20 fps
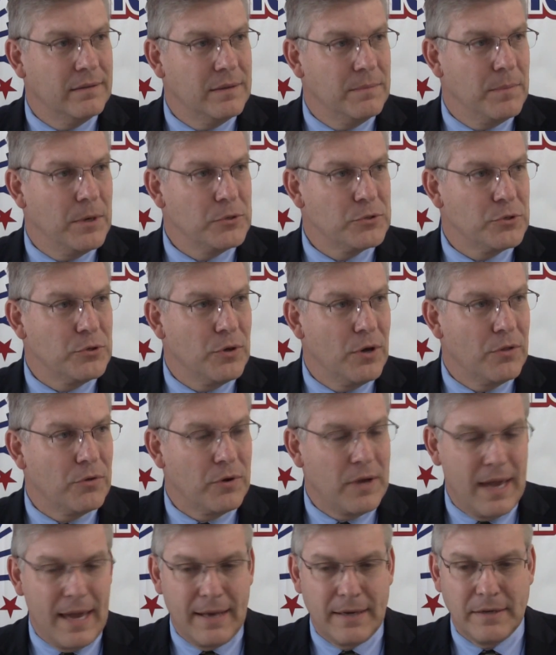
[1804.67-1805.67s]
most of the other
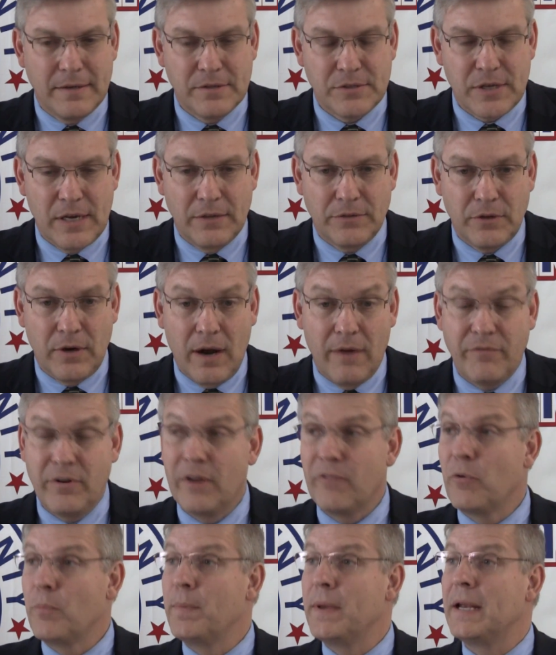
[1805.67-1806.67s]
candidates out there. I've
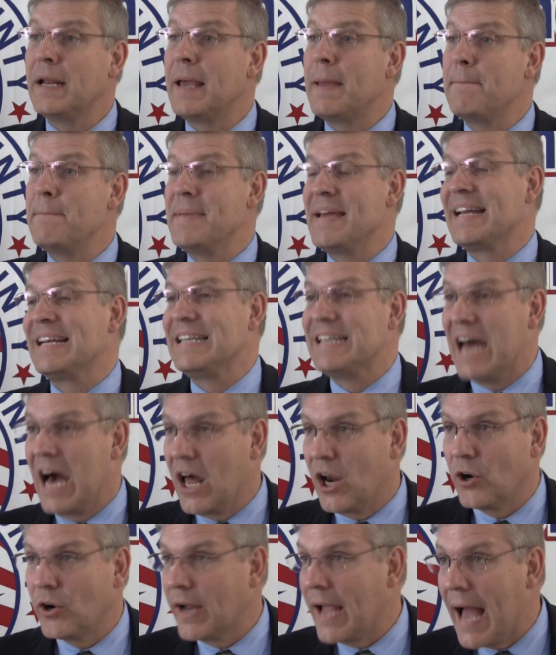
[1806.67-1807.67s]
never been a big
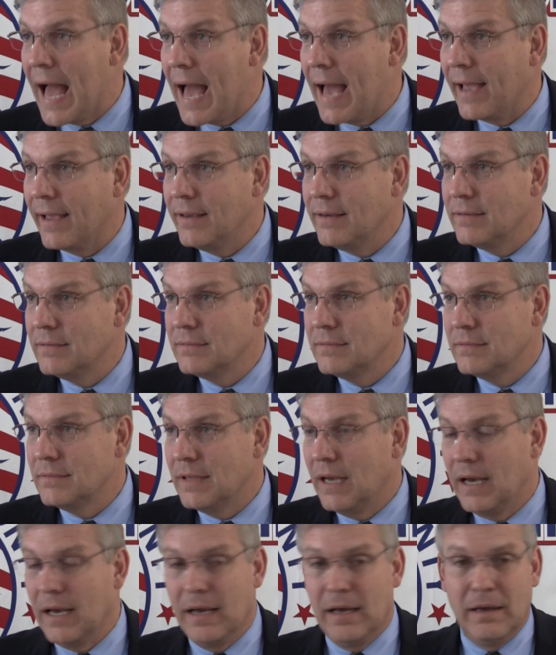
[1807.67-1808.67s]
dollar guy.
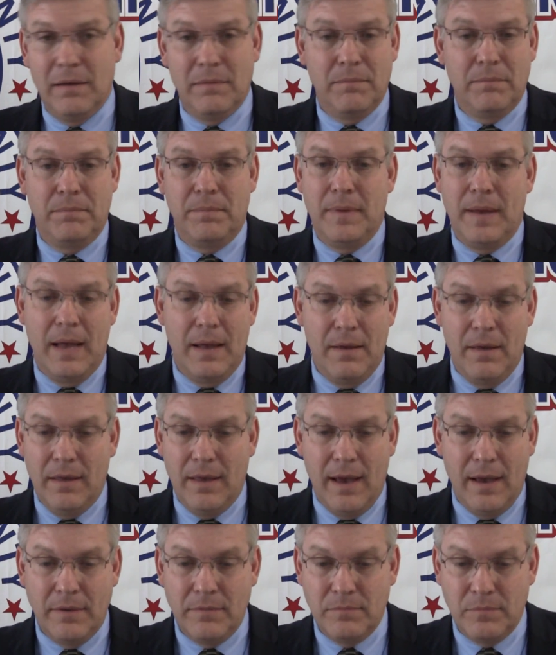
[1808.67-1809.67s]

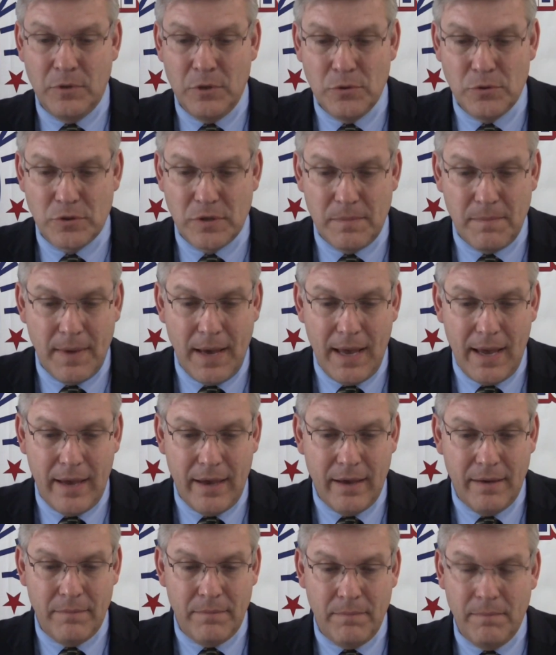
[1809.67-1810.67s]
I usually
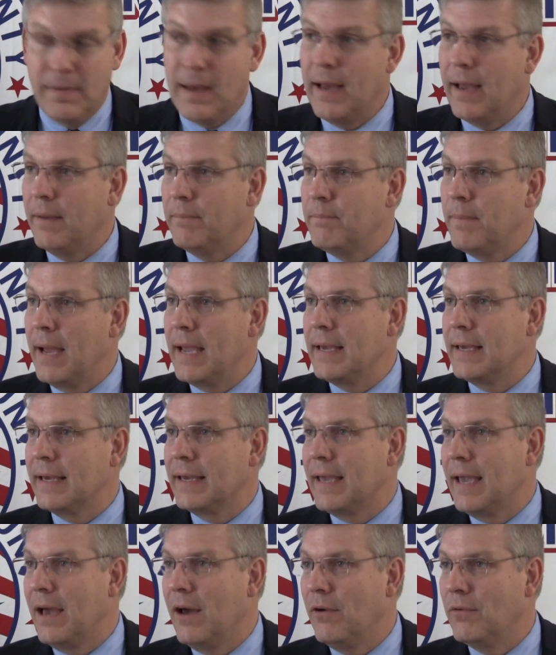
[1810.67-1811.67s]
my bank
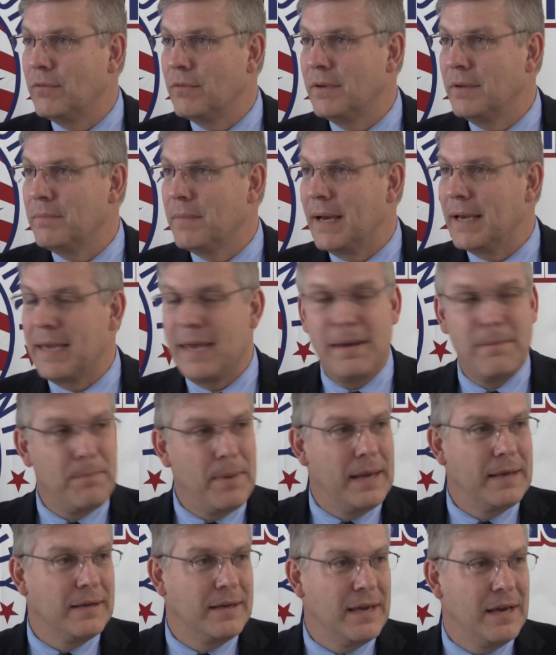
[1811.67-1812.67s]
account and my
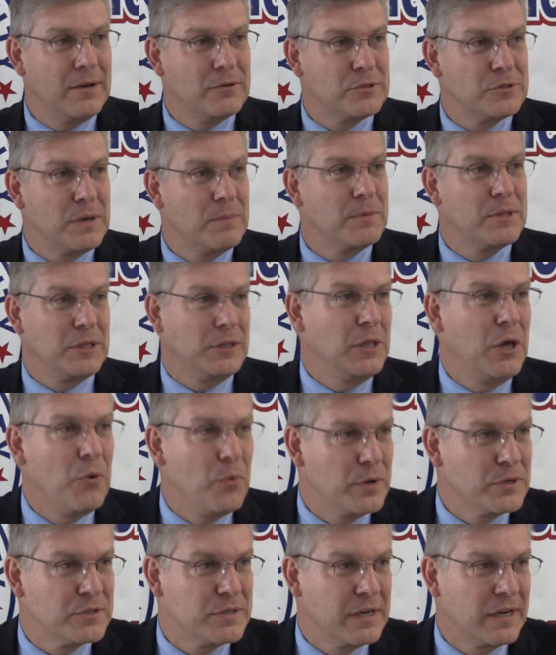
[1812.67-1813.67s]
campaign account some of the
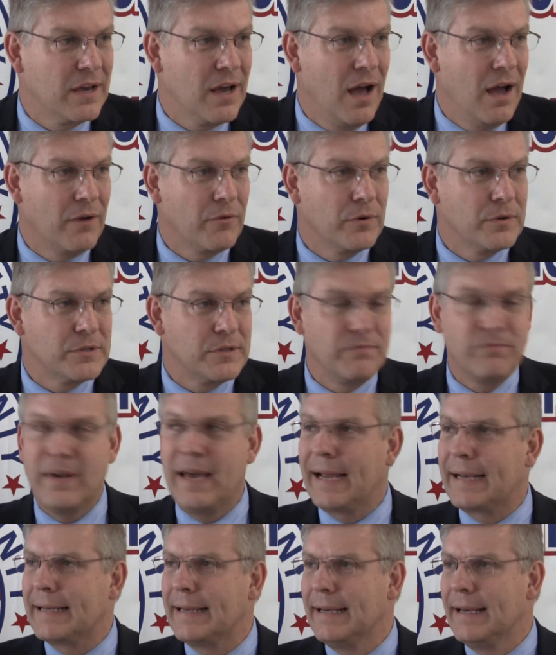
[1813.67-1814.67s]
lowest in Congress. In
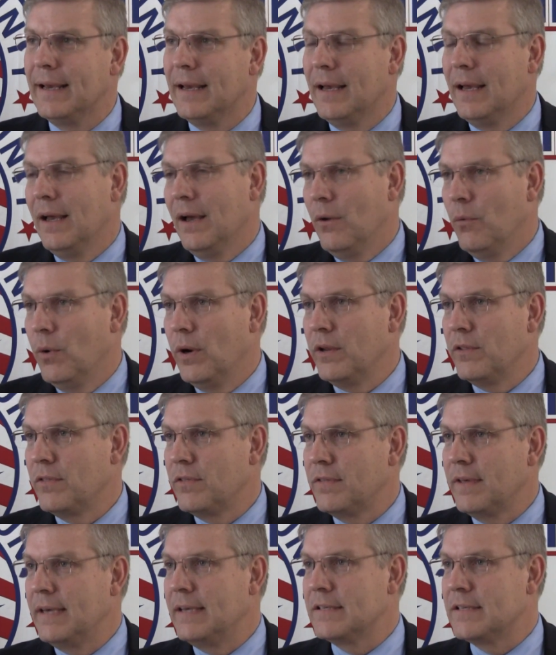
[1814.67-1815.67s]
fact, one of the
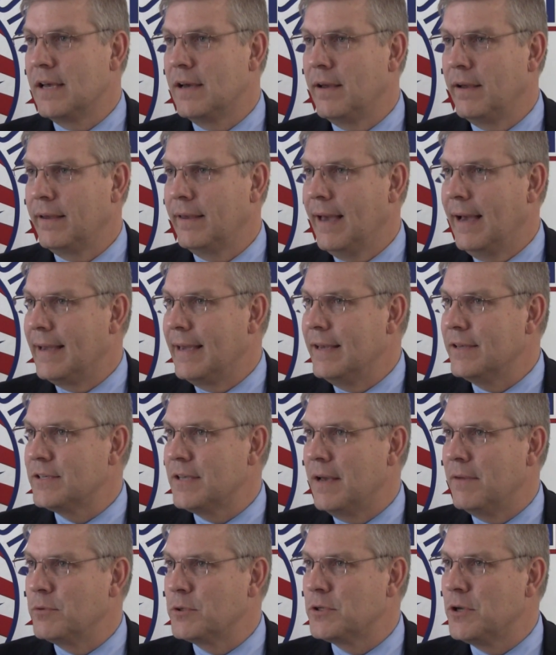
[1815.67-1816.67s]
things I guess
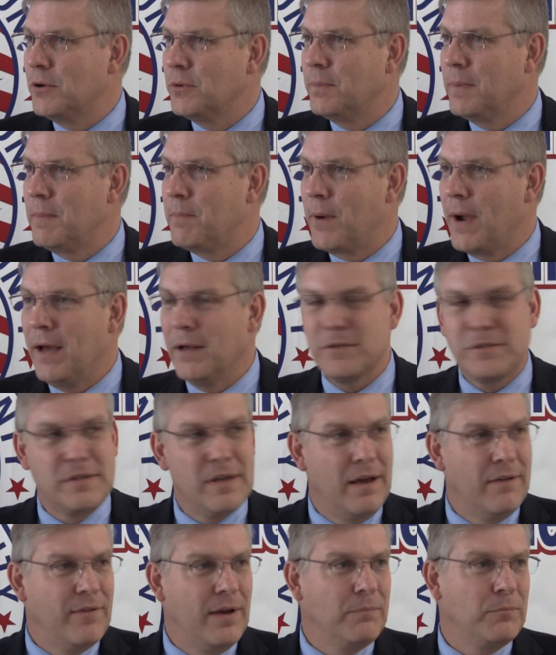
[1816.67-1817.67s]
I was told to be proudest
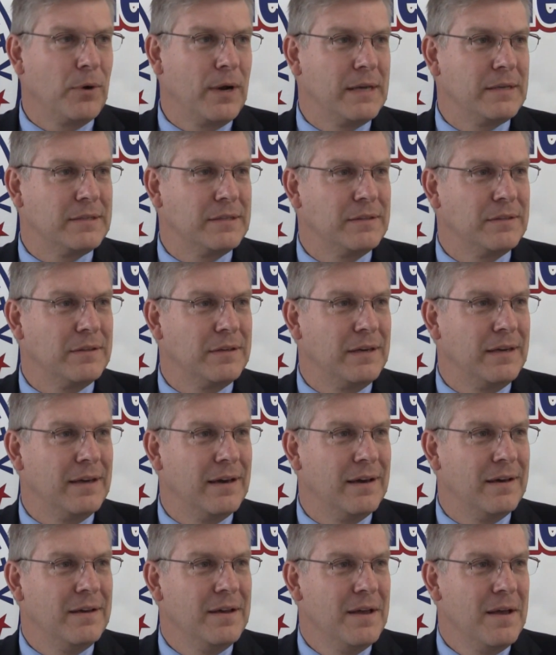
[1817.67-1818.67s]
of, I'm ranked in
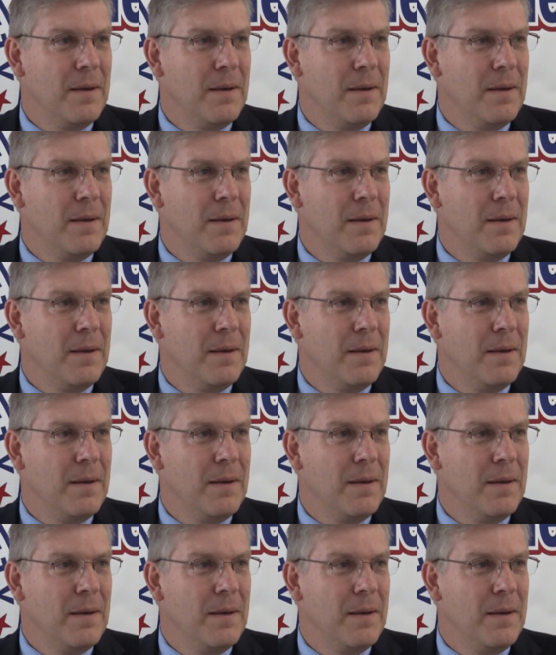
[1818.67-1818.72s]
the